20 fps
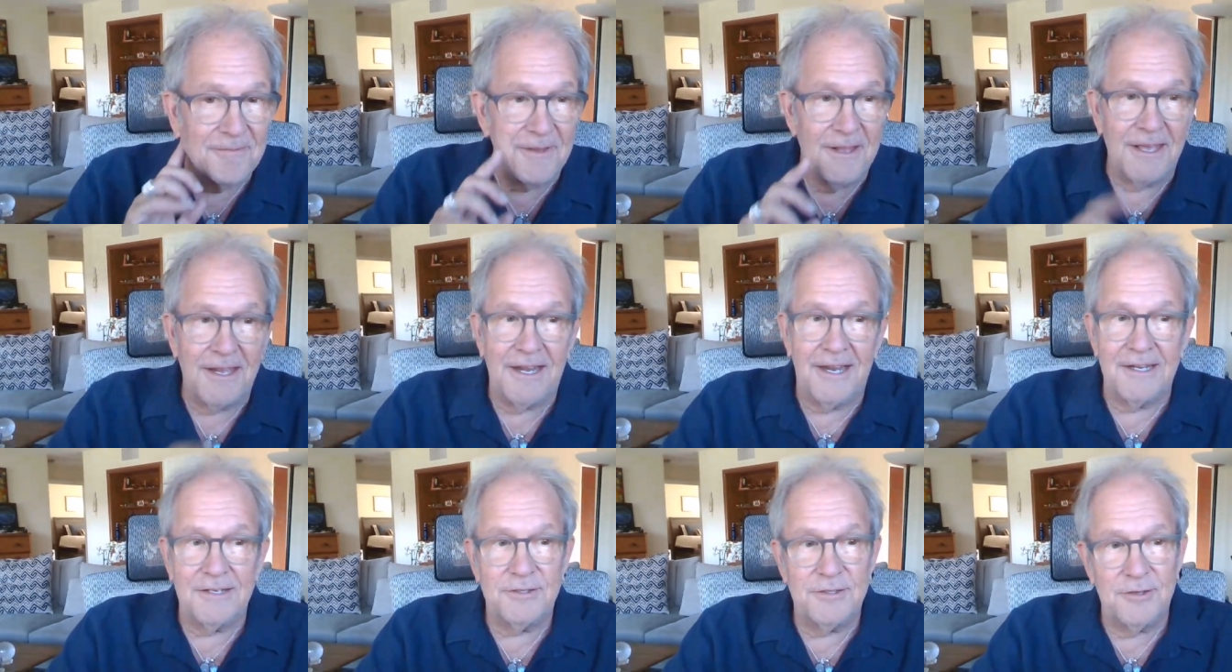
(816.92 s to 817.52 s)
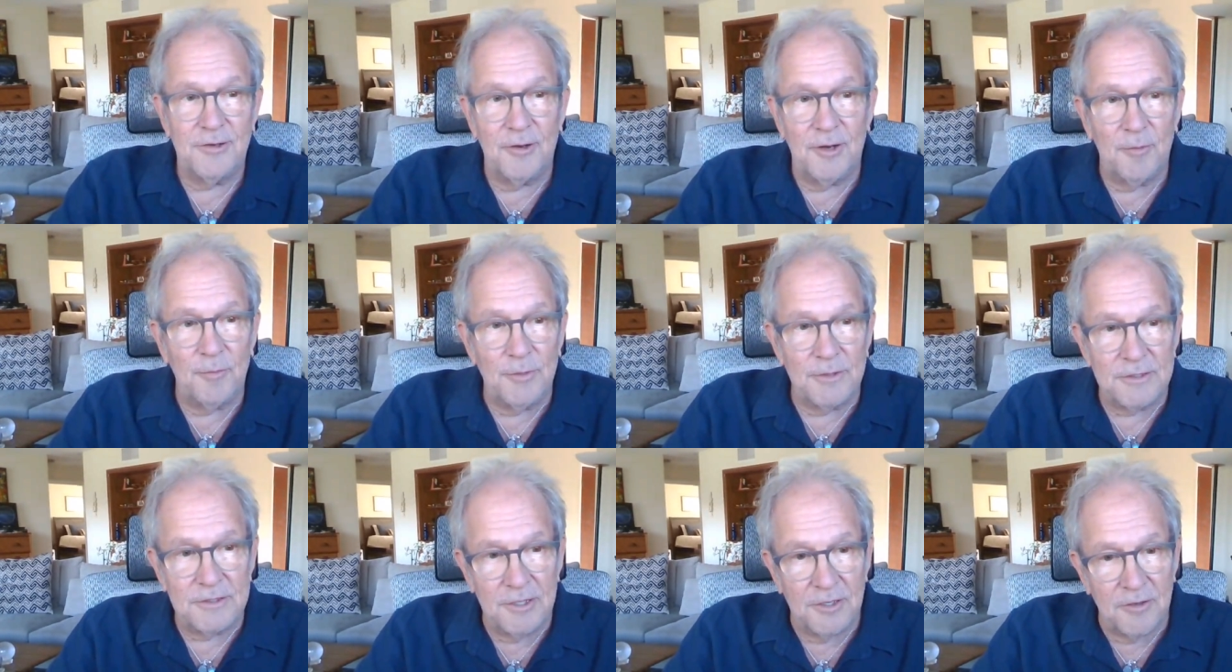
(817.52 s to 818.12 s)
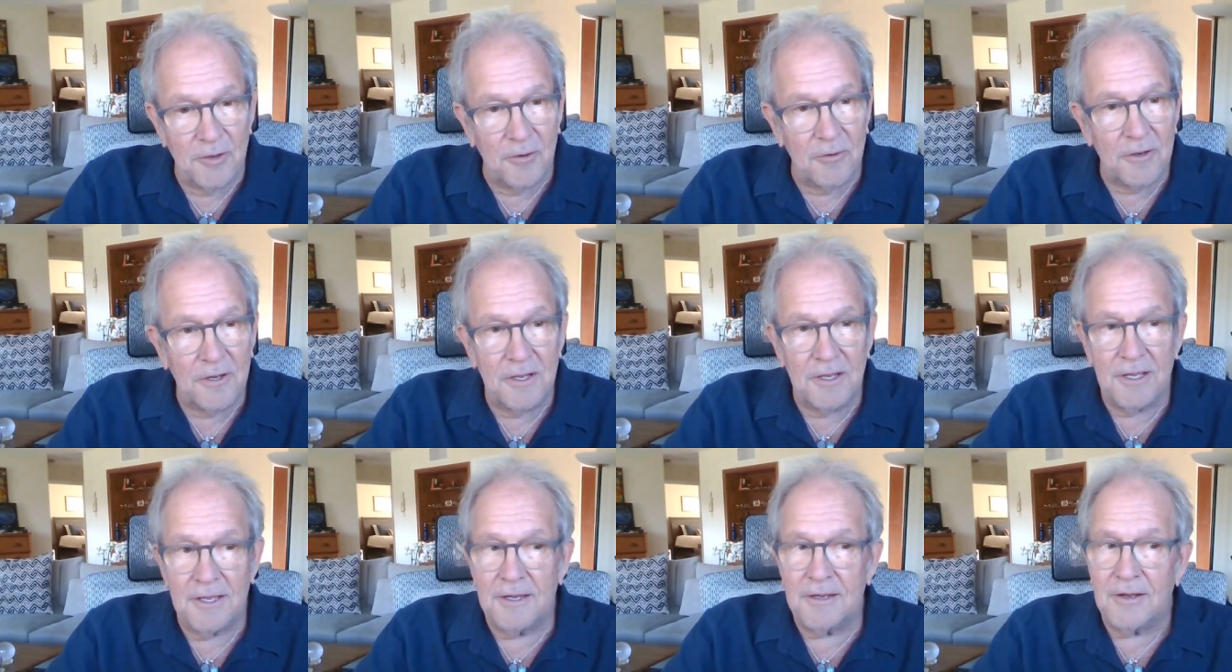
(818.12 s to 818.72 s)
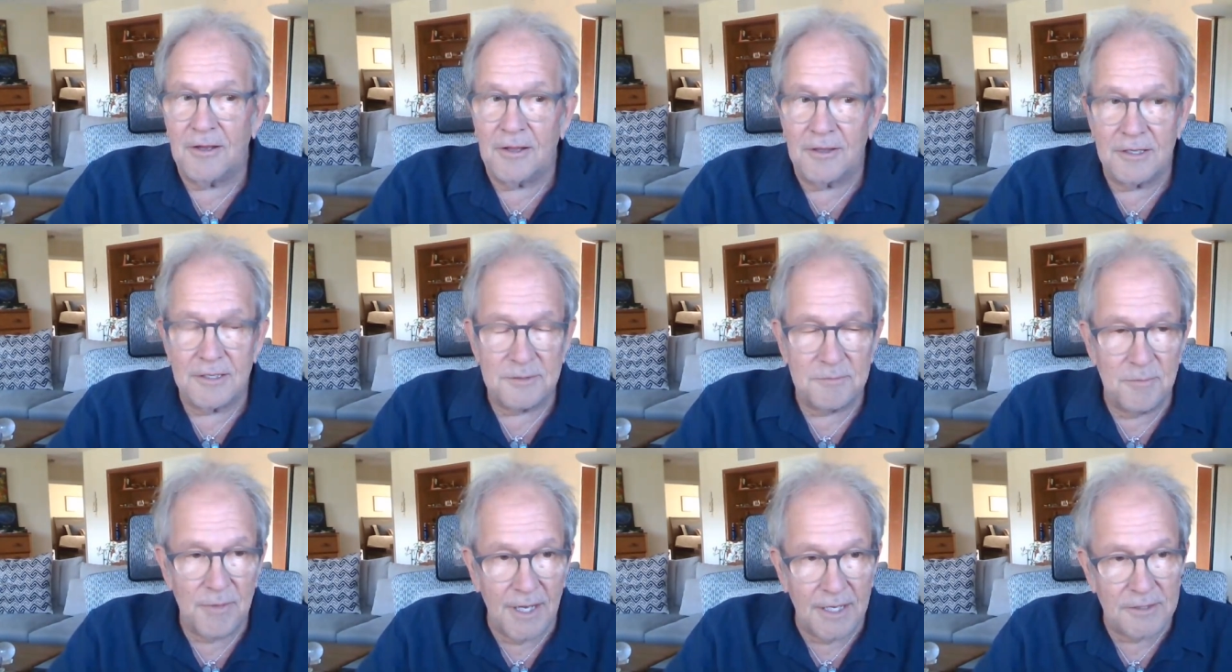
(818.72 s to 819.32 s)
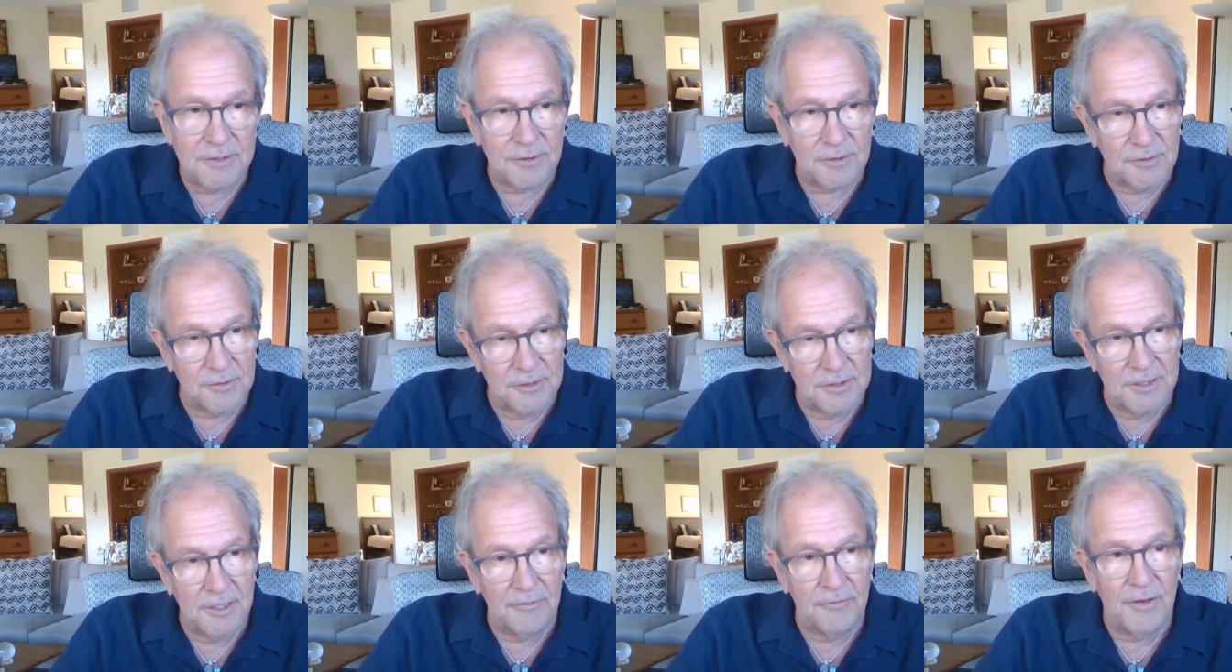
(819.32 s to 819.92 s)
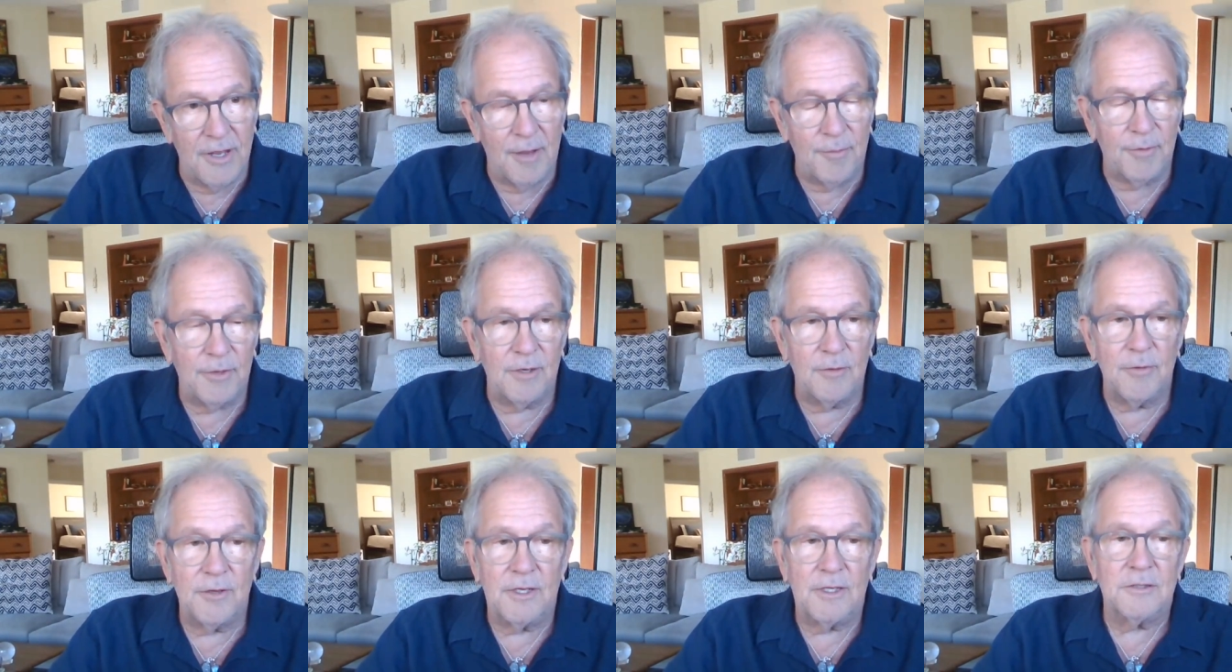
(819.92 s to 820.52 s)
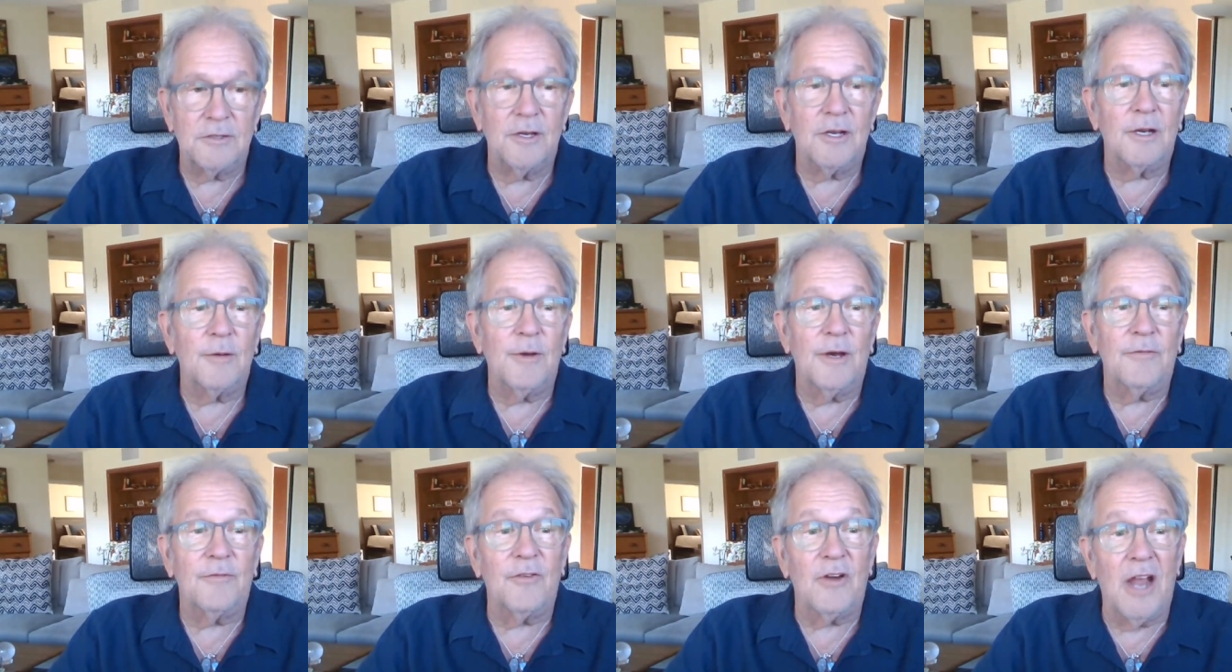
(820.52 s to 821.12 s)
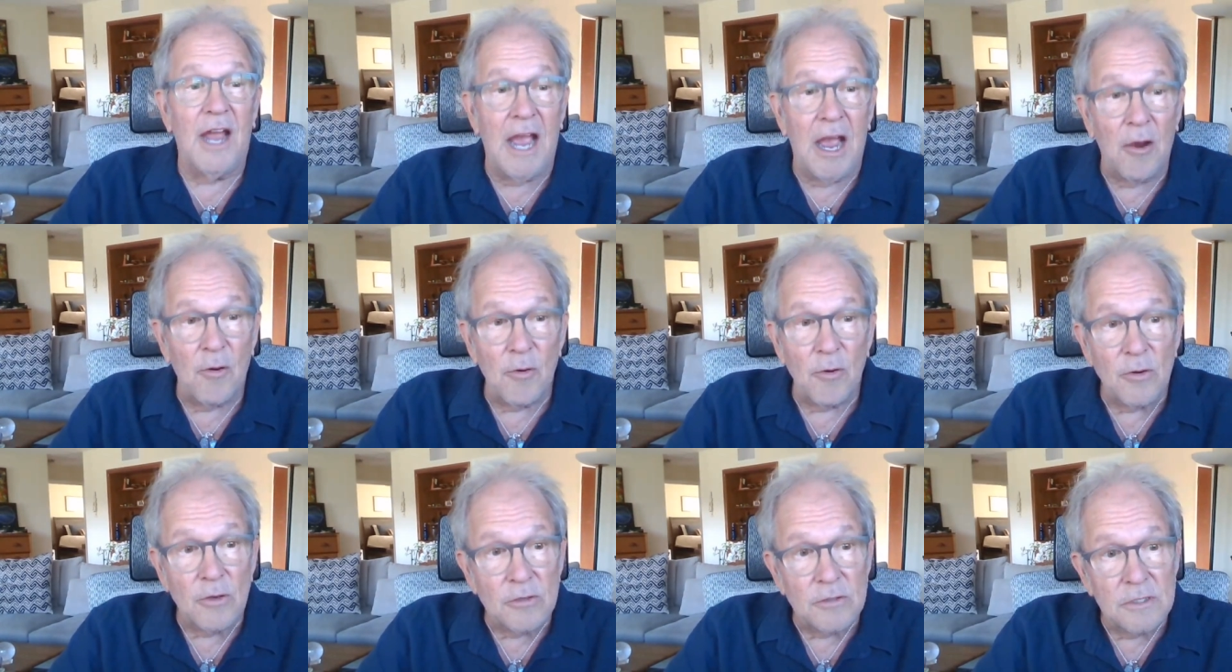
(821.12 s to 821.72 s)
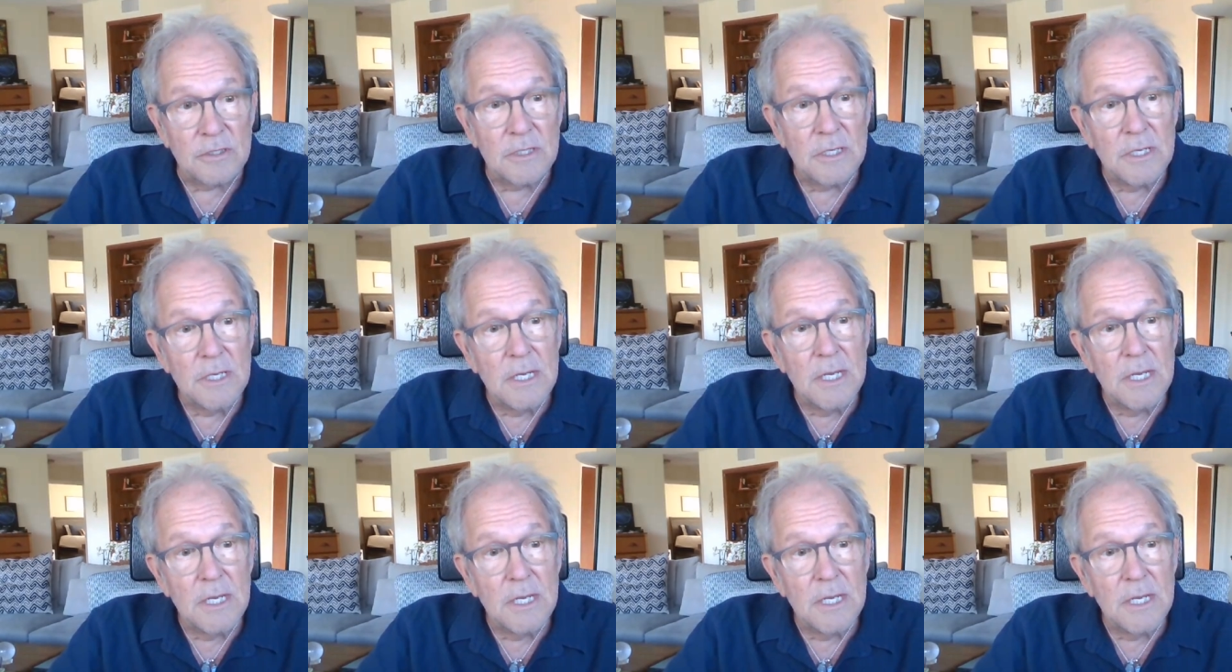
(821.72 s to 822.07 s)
and I showed up in Sedona, and all this magical stuff happened that we could talk about for hours.